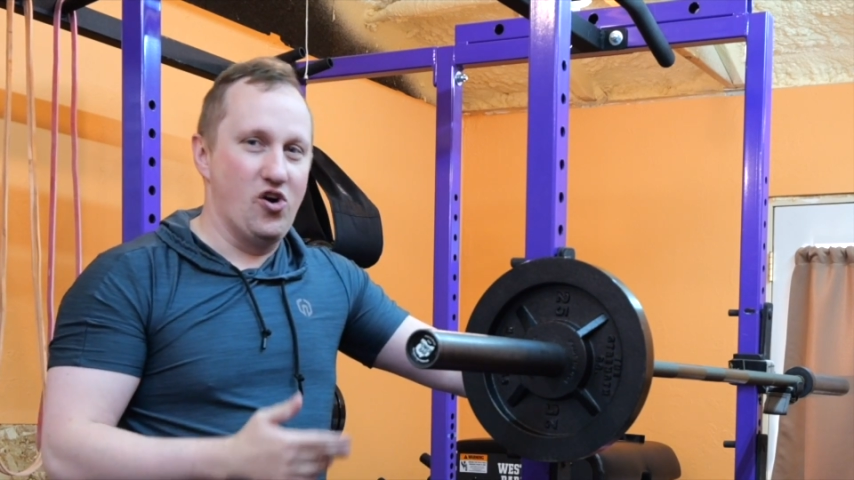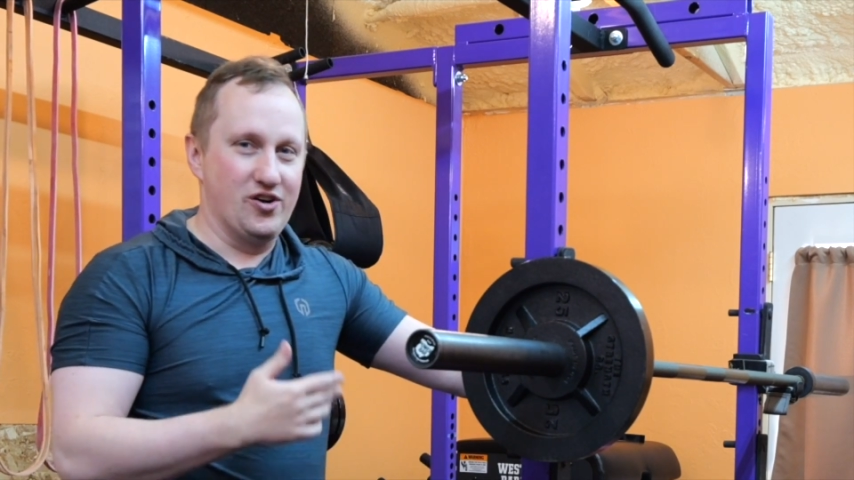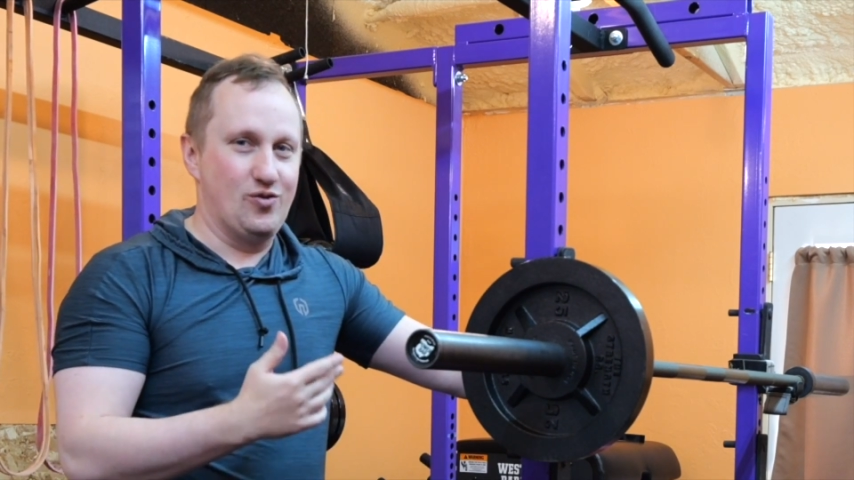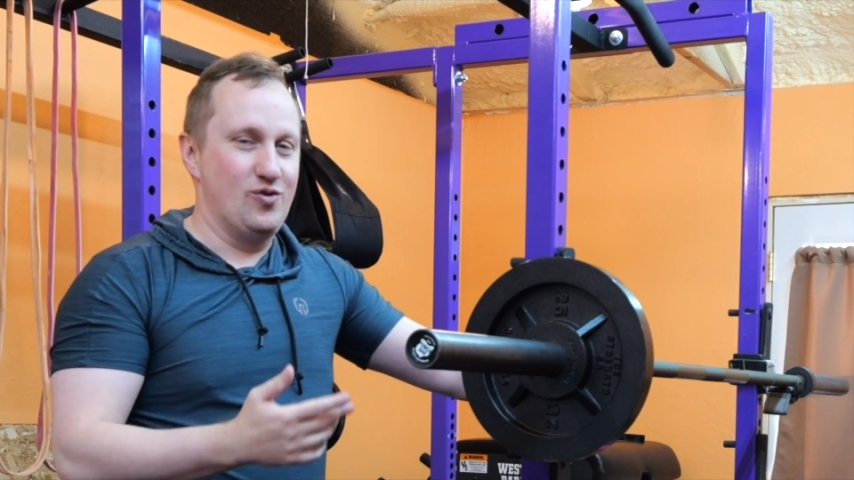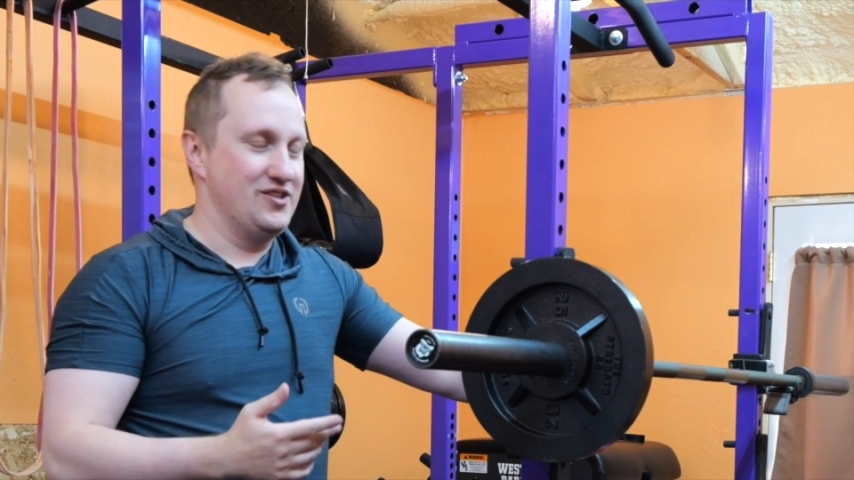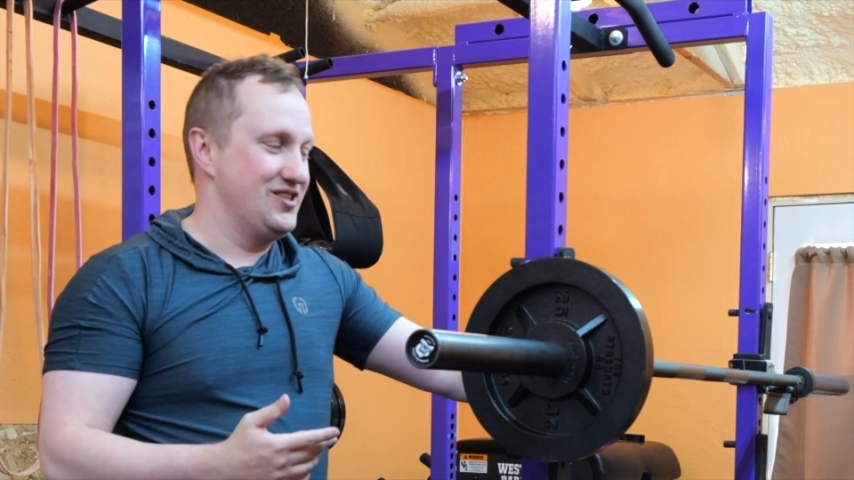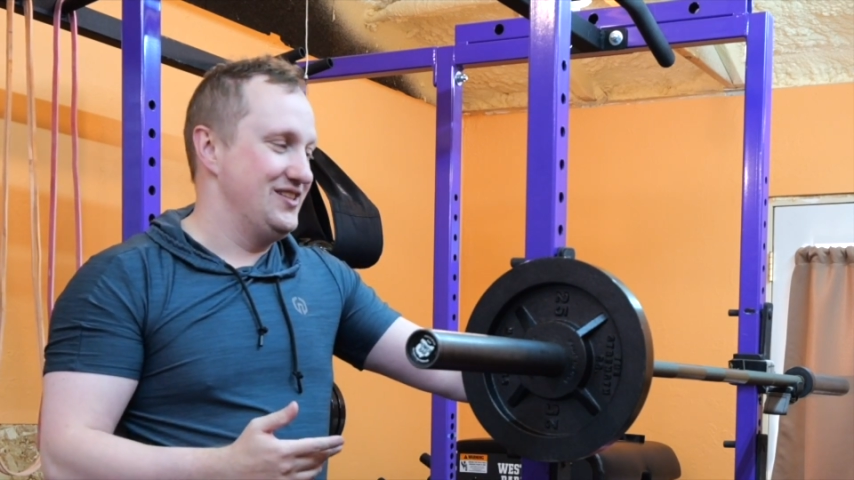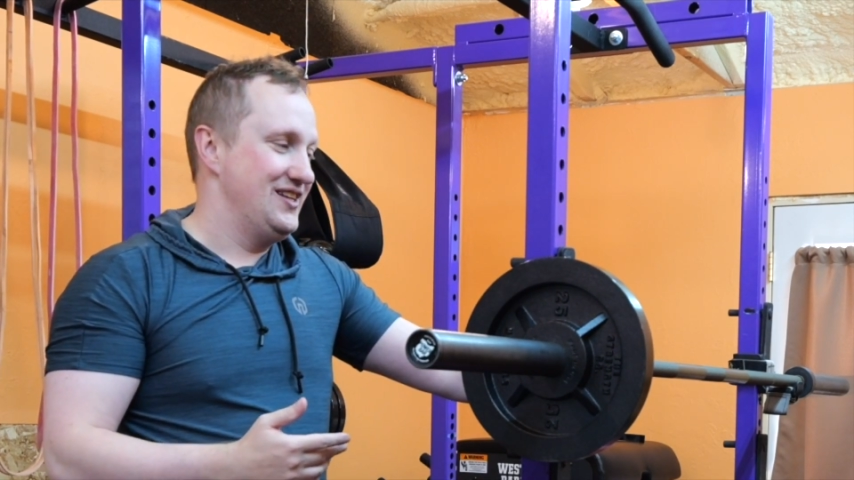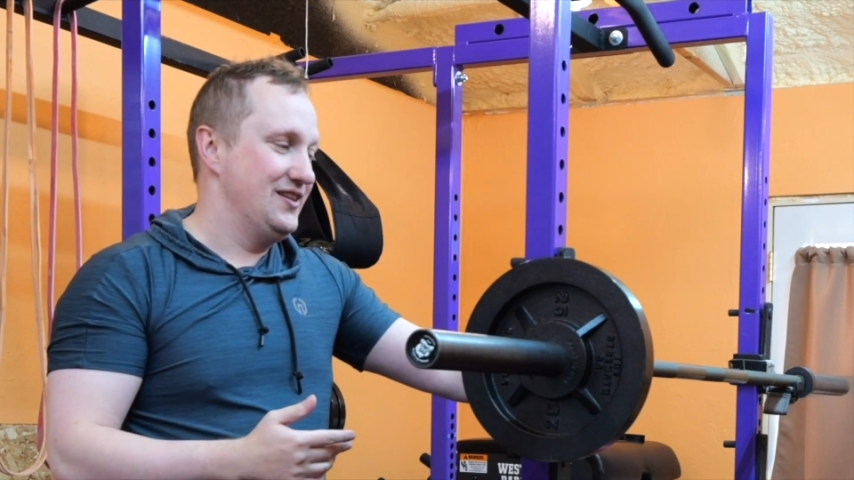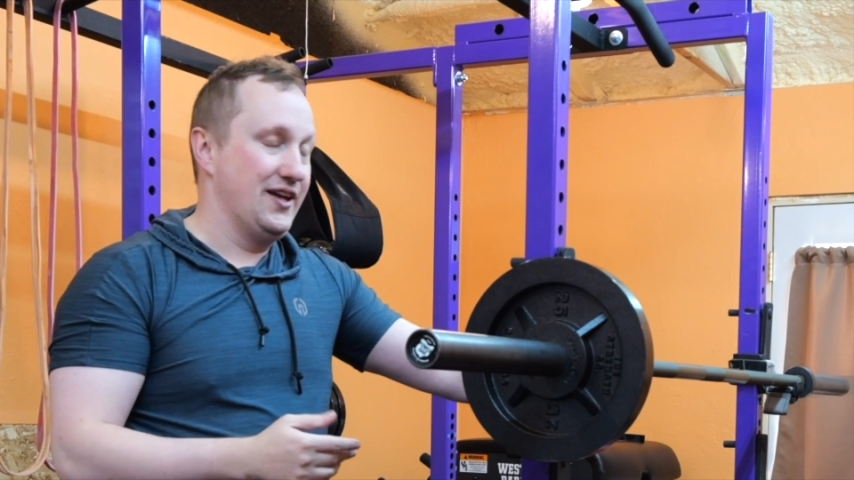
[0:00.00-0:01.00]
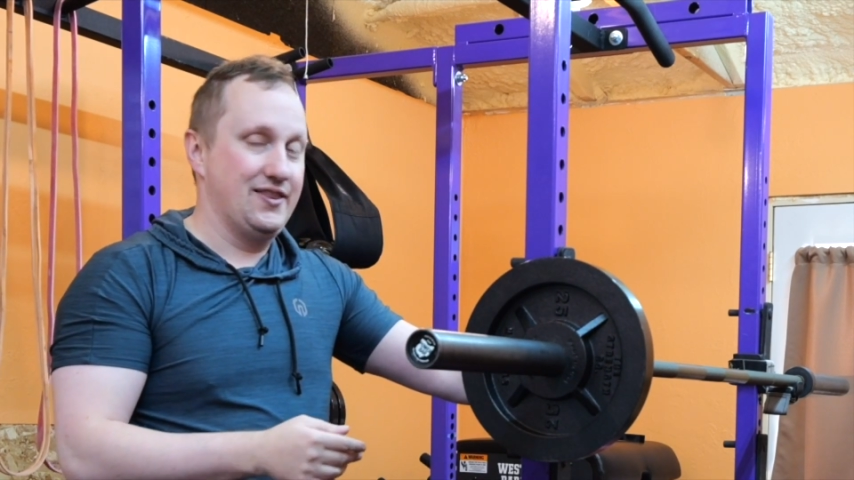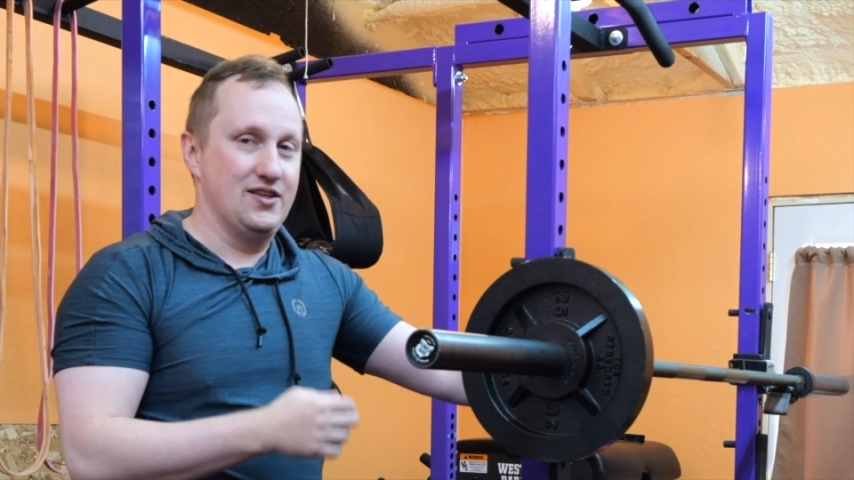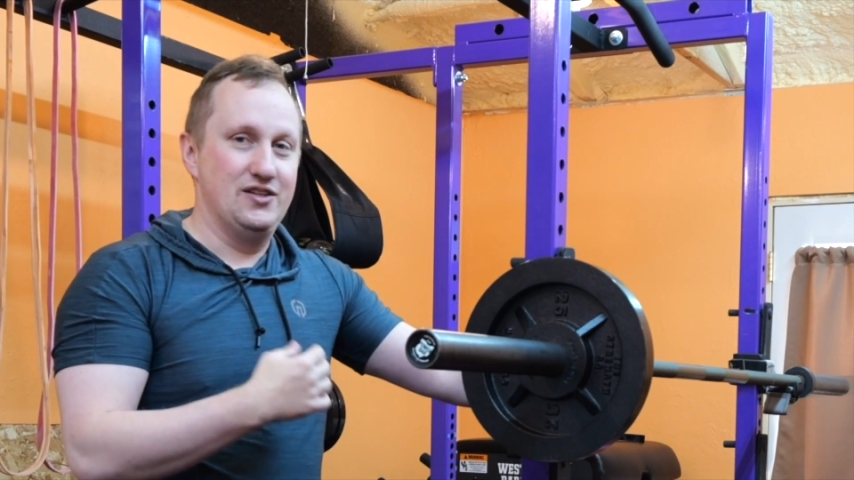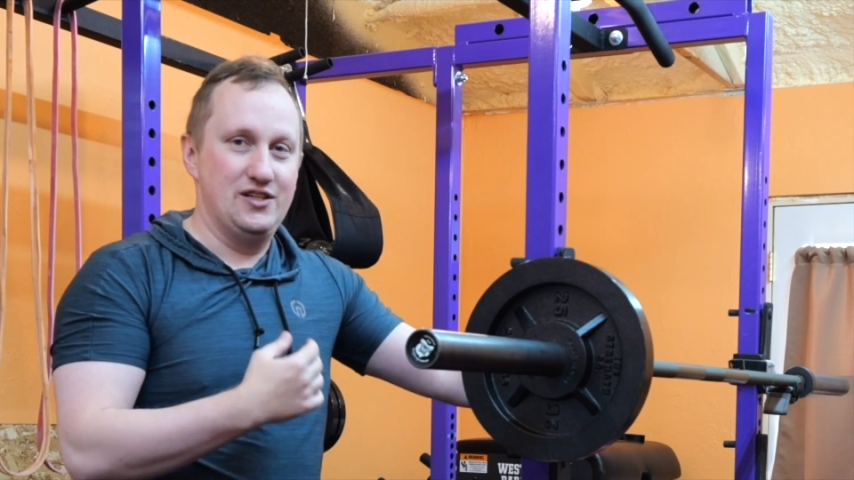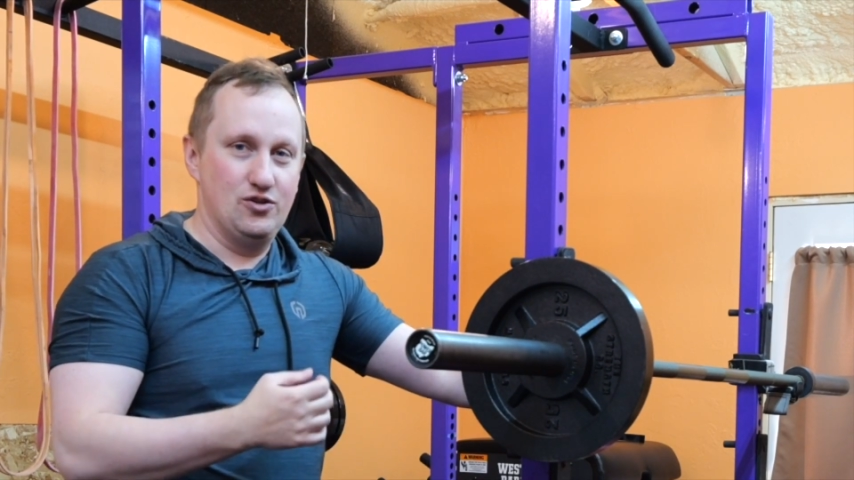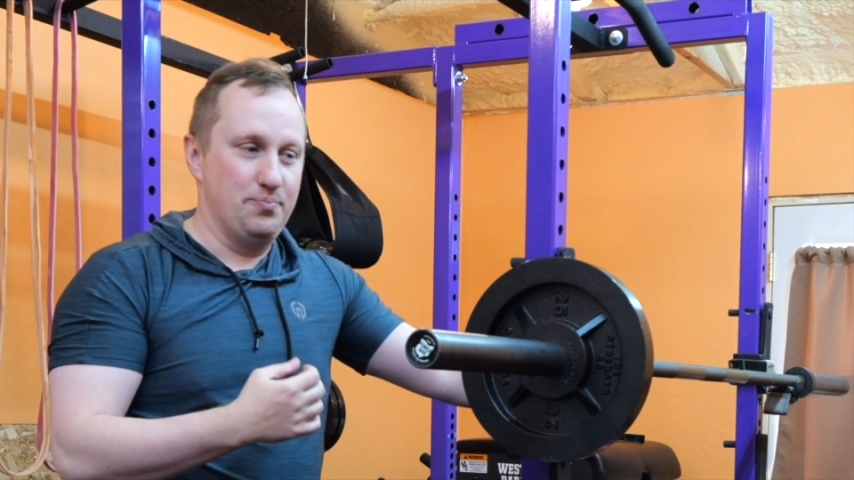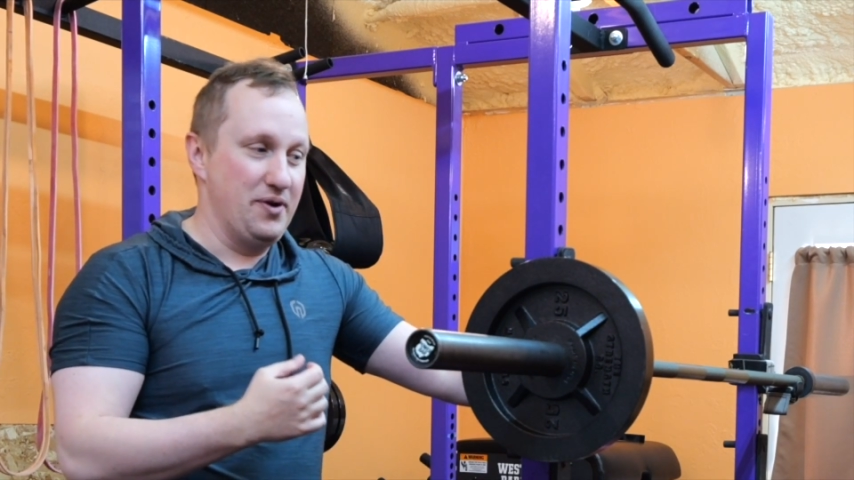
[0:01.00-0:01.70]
aren't going to need like the needle